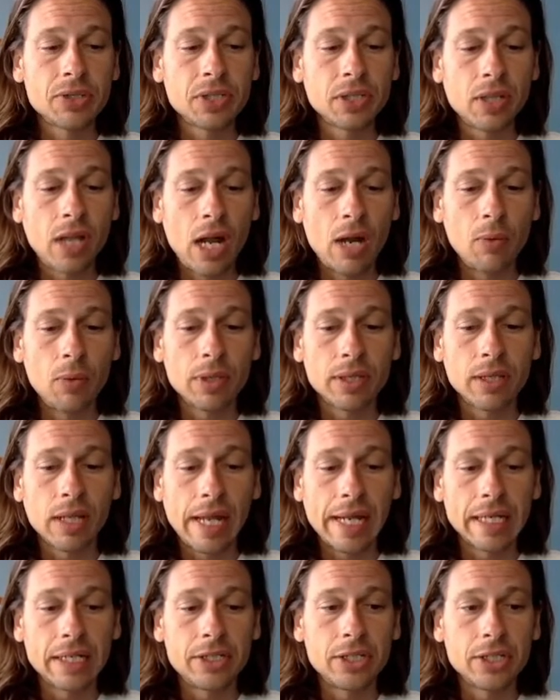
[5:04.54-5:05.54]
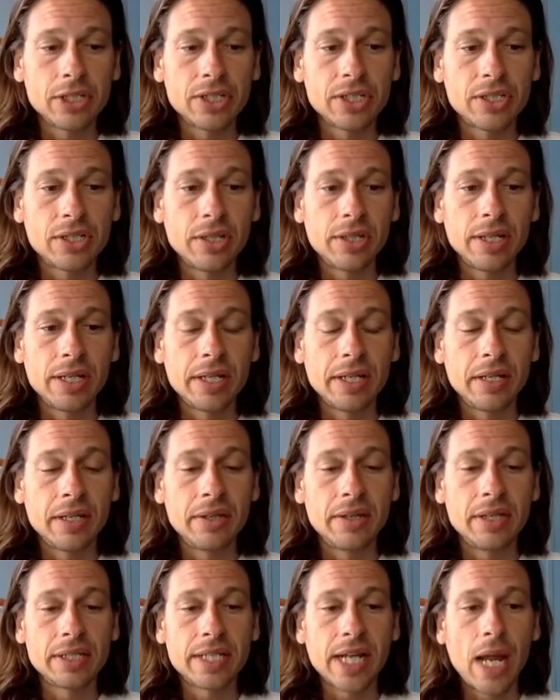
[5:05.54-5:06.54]
a lot with like just the
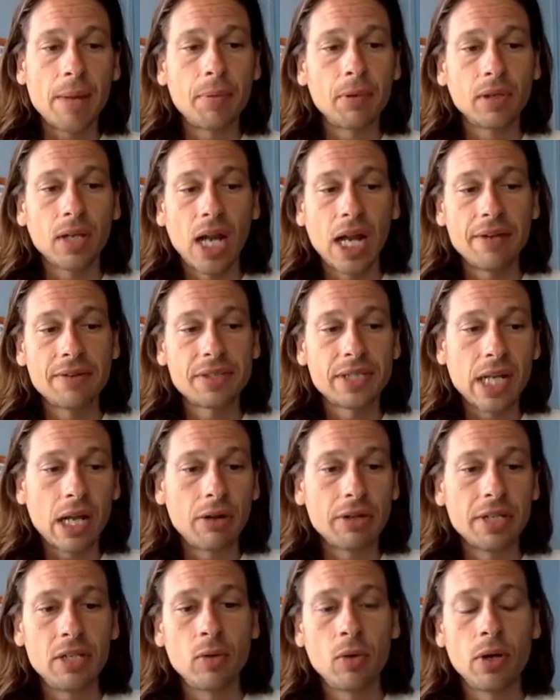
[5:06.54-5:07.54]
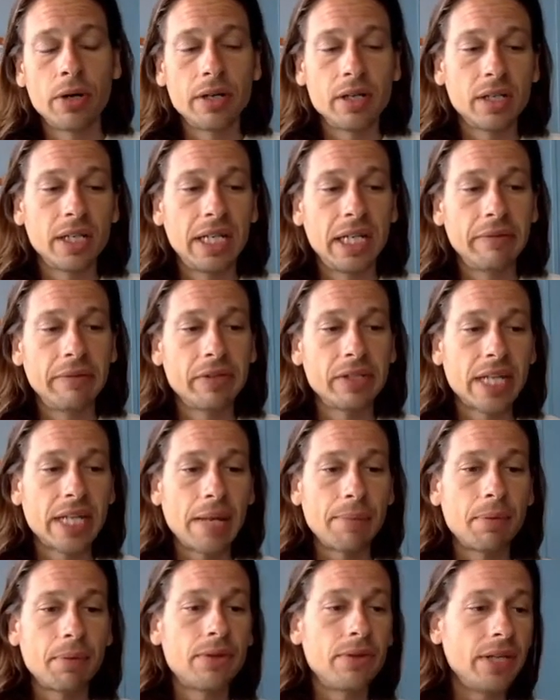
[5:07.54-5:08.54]
the type of lifestyle he wanted to live the
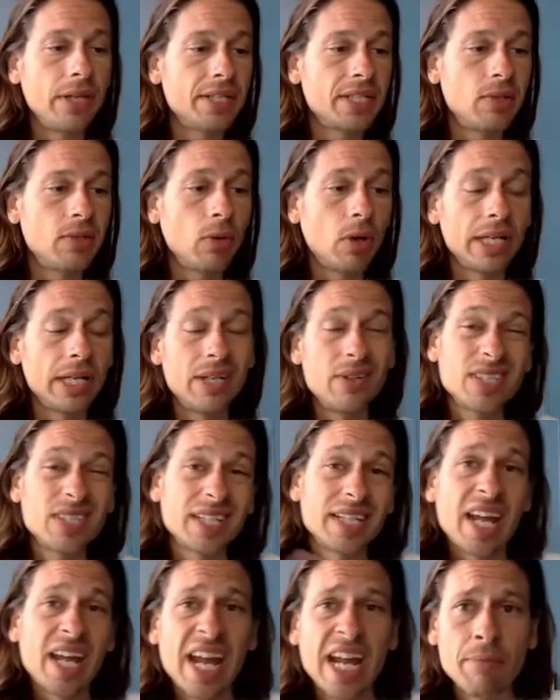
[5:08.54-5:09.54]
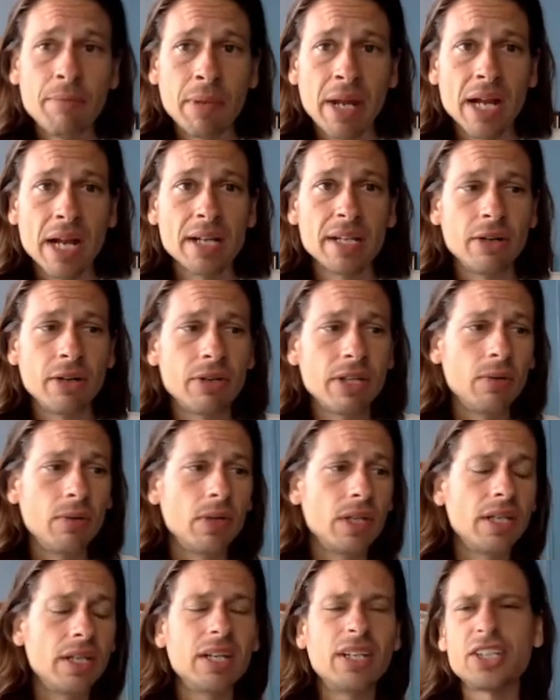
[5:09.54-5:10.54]
type of things he wanted he was a gay man you know he,
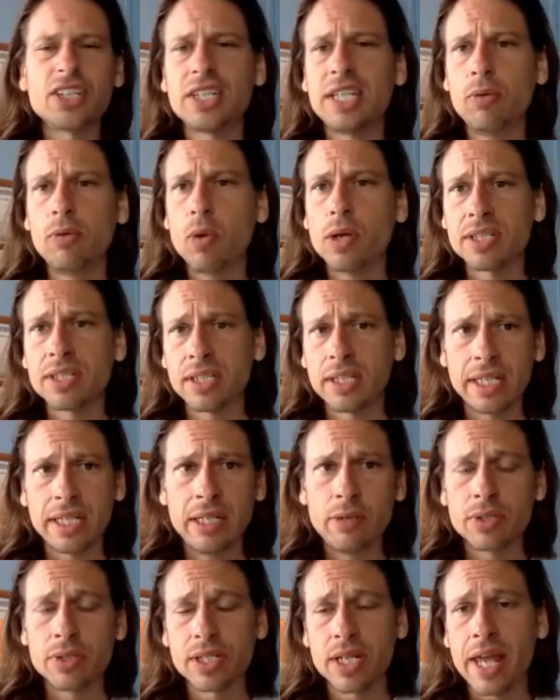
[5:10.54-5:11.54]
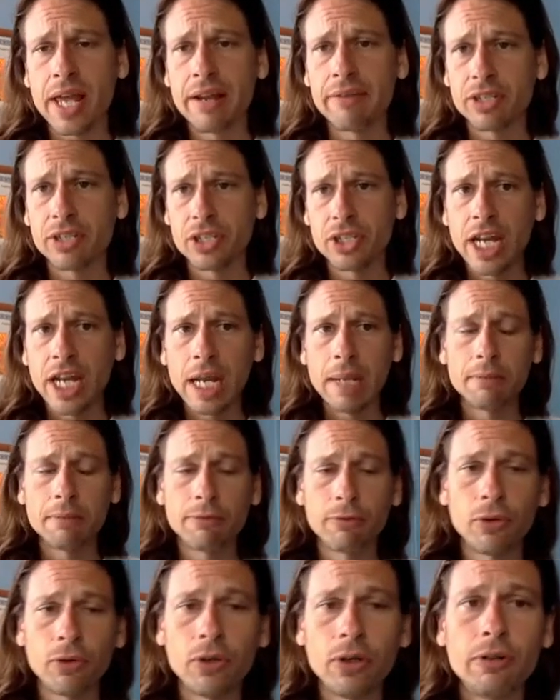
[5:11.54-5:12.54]
he just he wasn't he was kind of ashamed
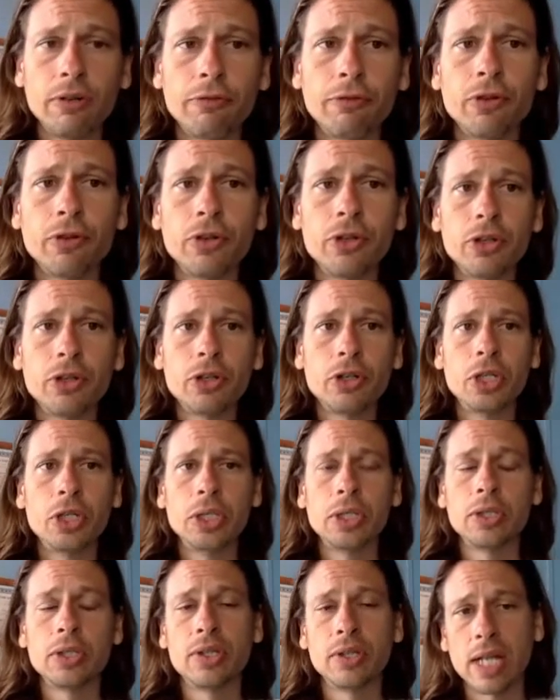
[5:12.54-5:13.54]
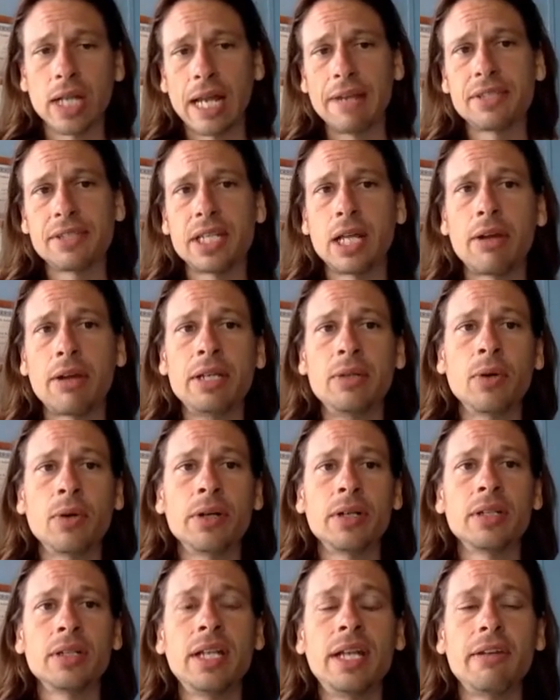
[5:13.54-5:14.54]
for for the lifestyle he wanted
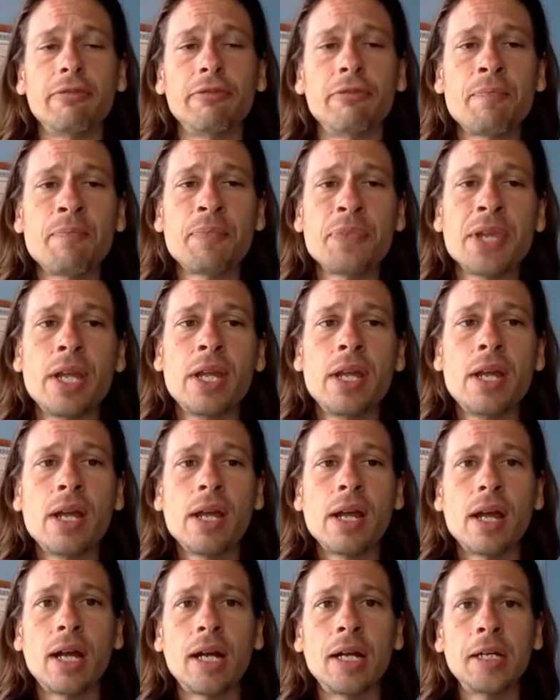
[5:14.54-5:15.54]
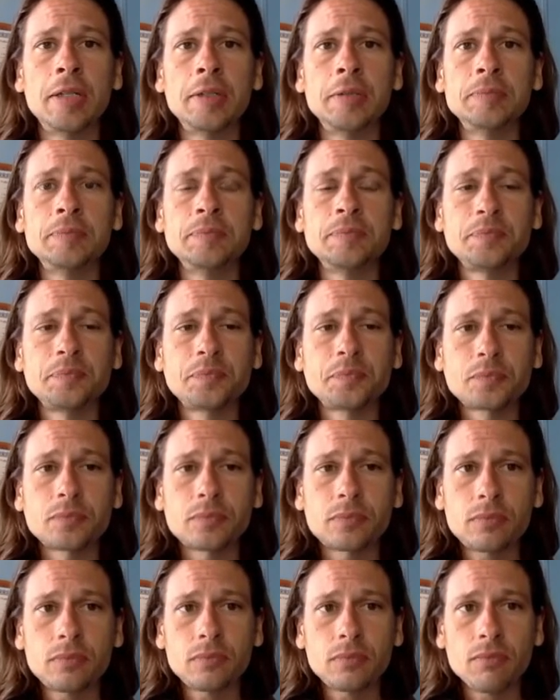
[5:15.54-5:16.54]
to live um
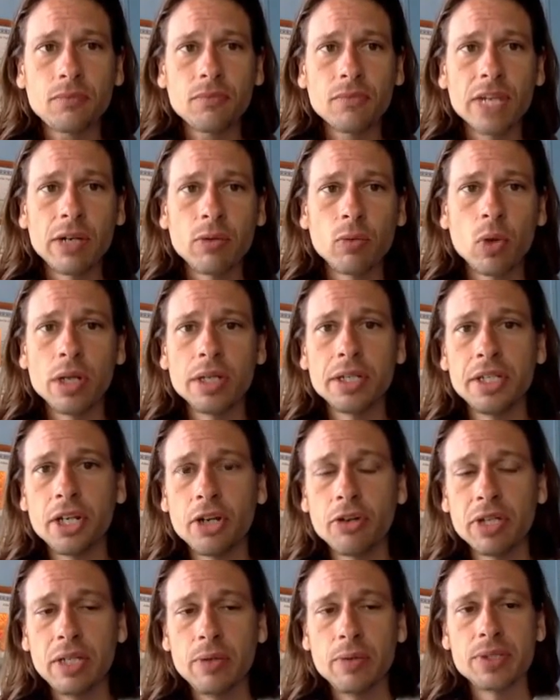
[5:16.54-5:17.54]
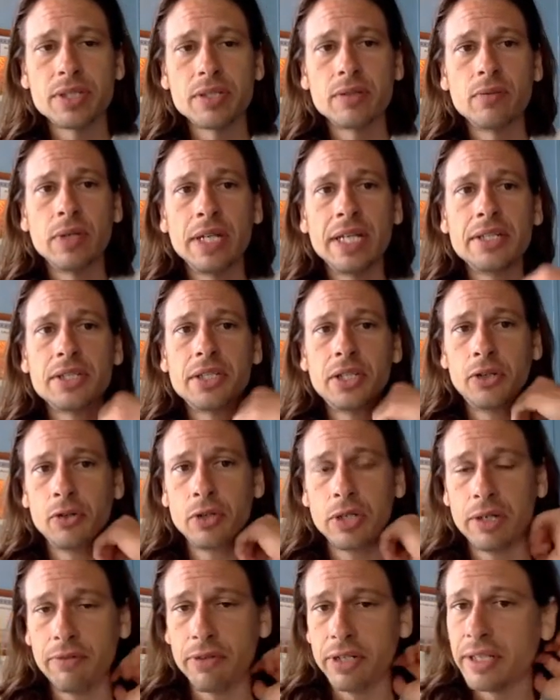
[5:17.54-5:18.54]
and what you know he was into
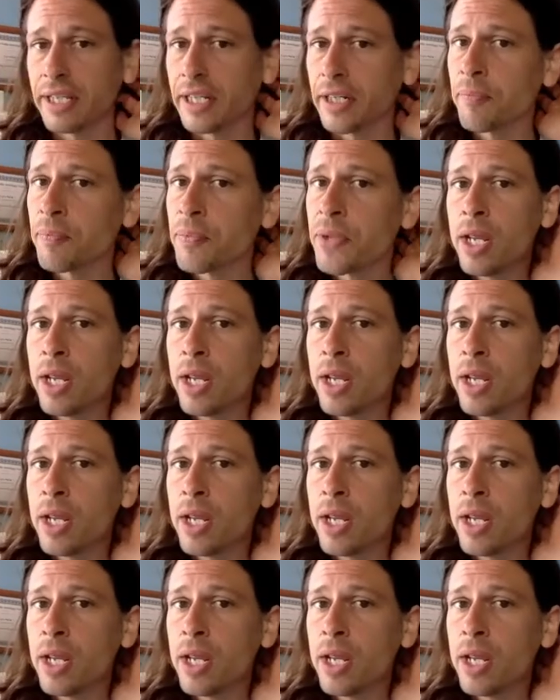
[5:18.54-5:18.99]
and everything